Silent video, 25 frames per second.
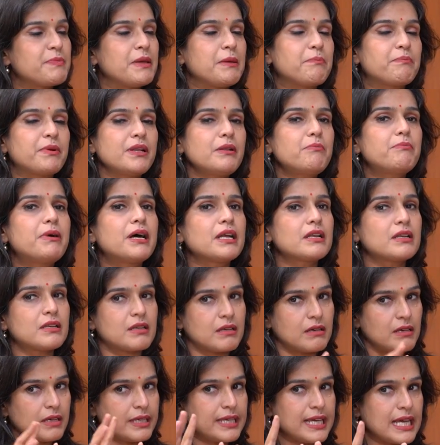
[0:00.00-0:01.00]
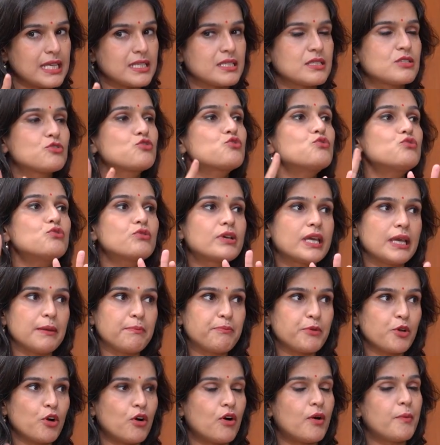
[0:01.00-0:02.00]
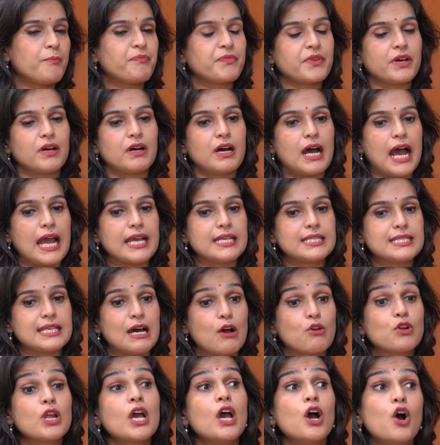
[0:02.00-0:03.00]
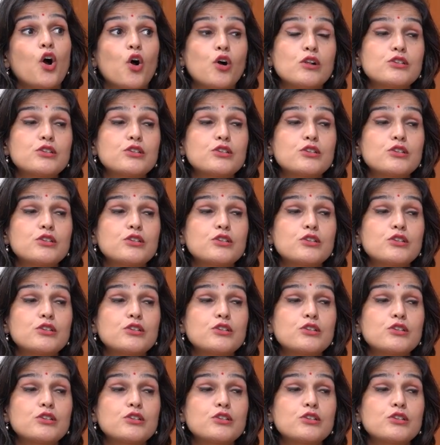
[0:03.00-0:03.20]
people, but yes, do keep your eyes out.